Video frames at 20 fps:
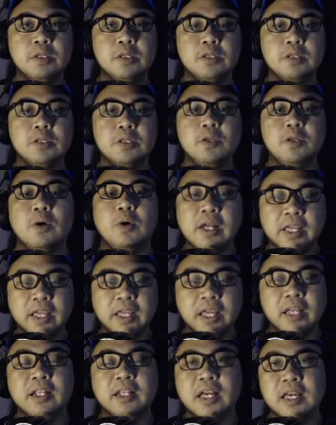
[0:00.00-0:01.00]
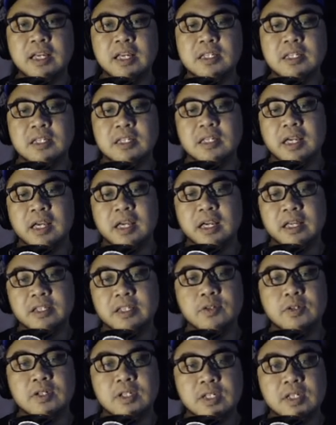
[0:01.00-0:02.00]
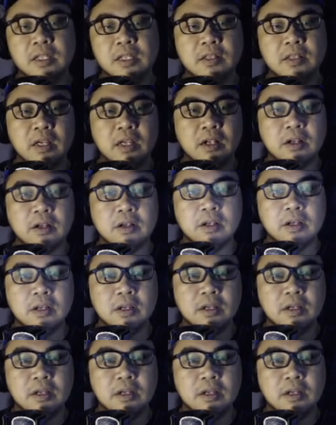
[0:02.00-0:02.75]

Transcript: So again, guys, as you see there,